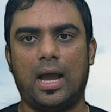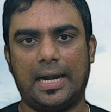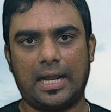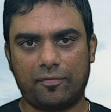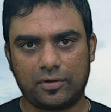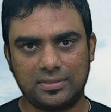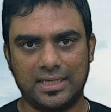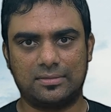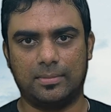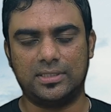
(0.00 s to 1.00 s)
And after
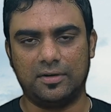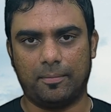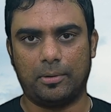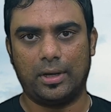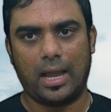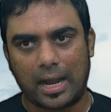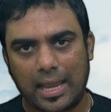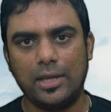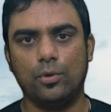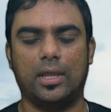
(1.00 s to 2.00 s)
6 months in February,
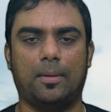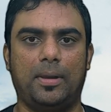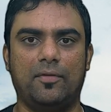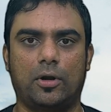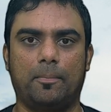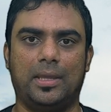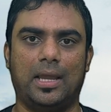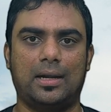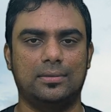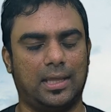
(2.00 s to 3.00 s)
again you can apply for a
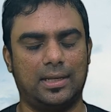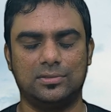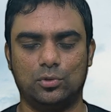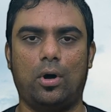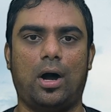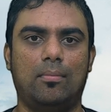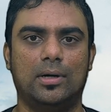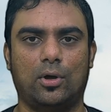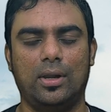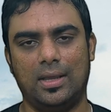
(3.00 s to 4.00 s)
PR. There is no harm
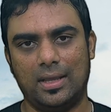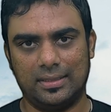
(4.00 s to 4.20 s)
at all.